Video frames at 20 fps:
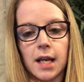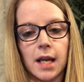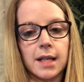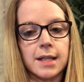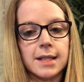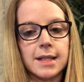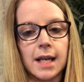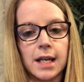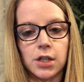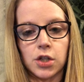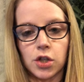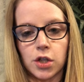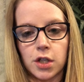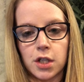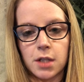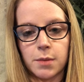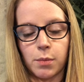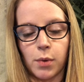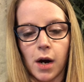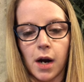8
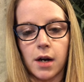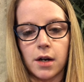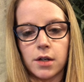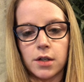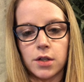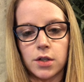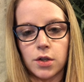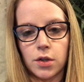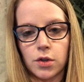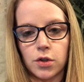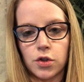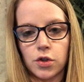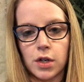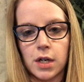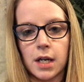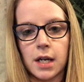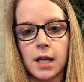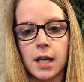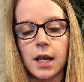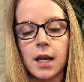sessions prior to
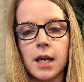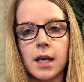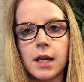surgery.